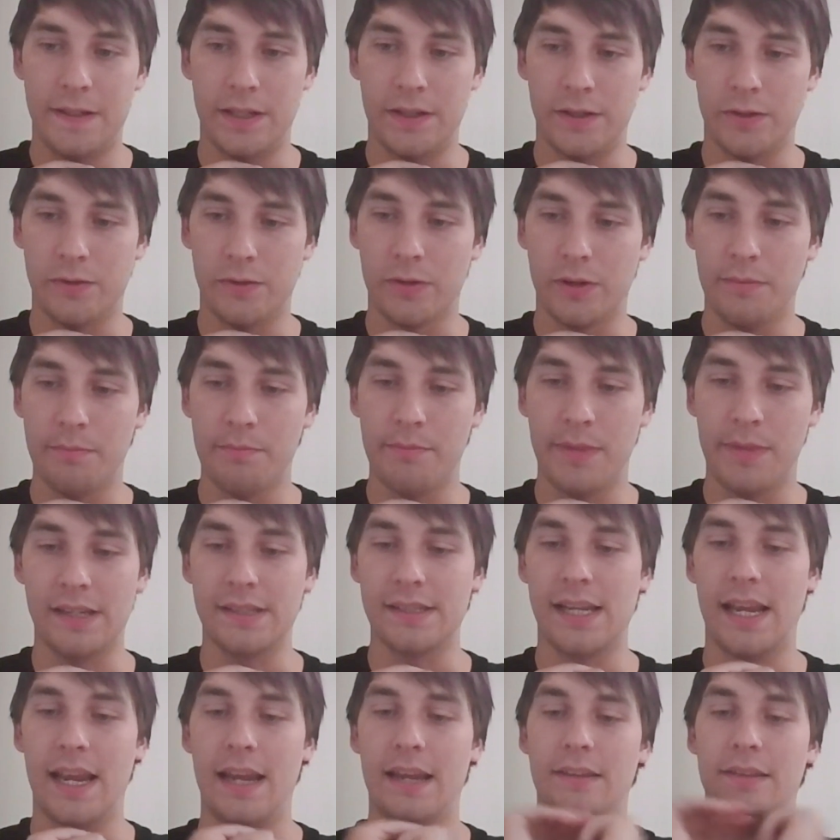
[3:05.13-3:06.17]
to
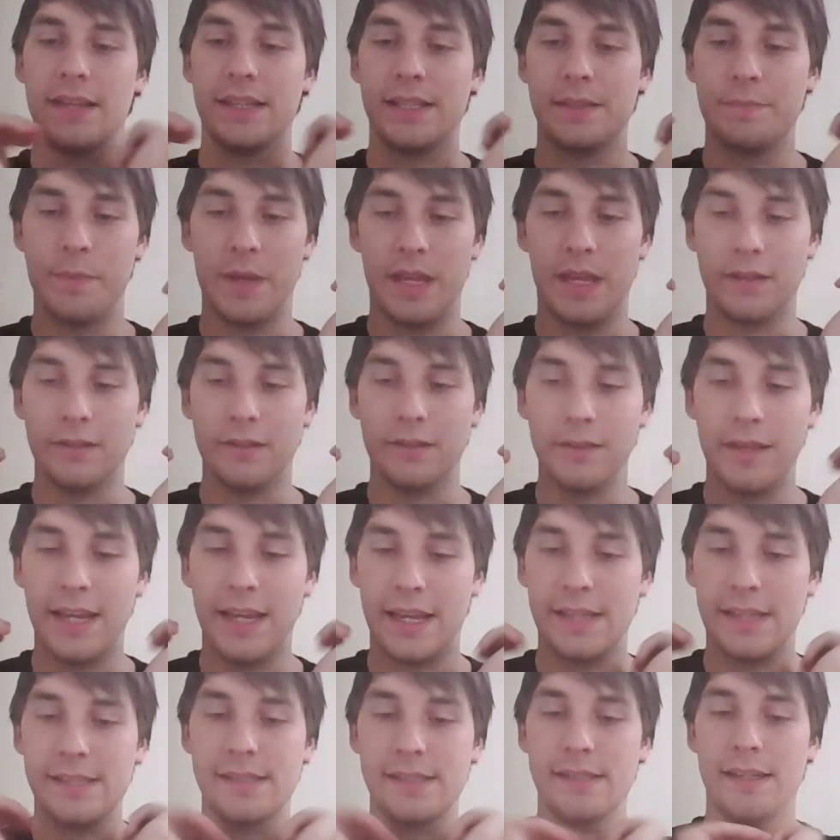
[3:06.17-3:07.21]
maintain this big
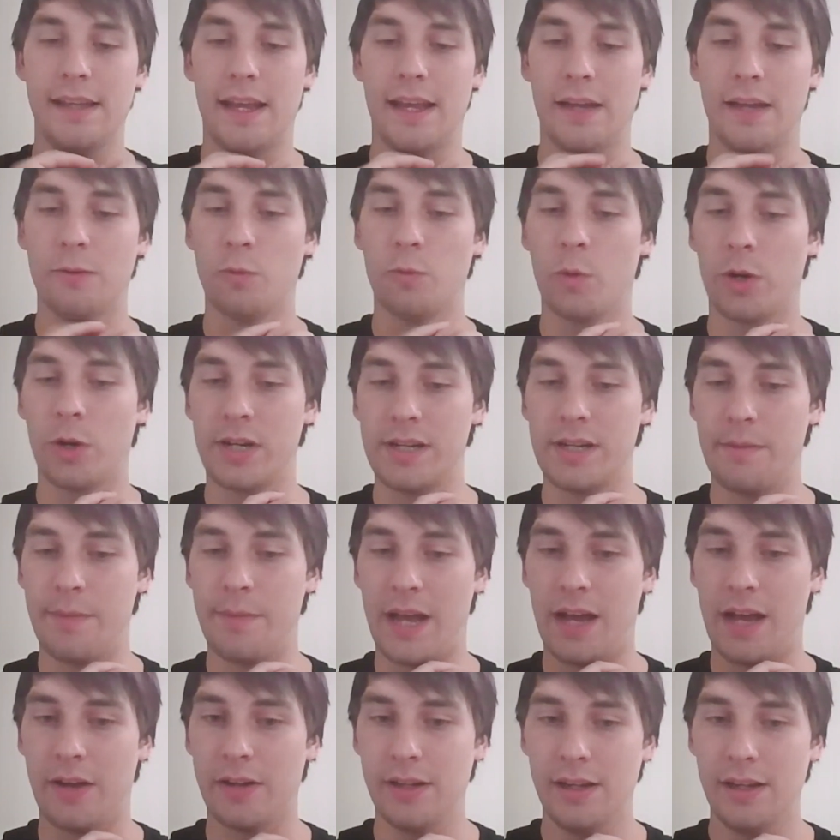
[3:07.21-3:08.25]
list and worry
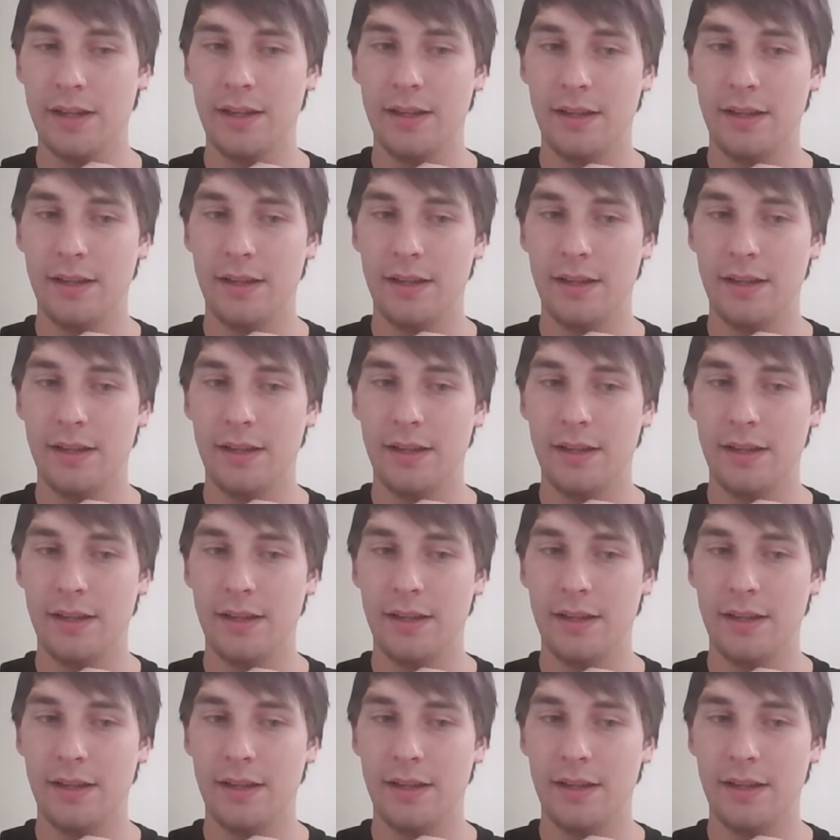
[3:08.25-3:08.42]
about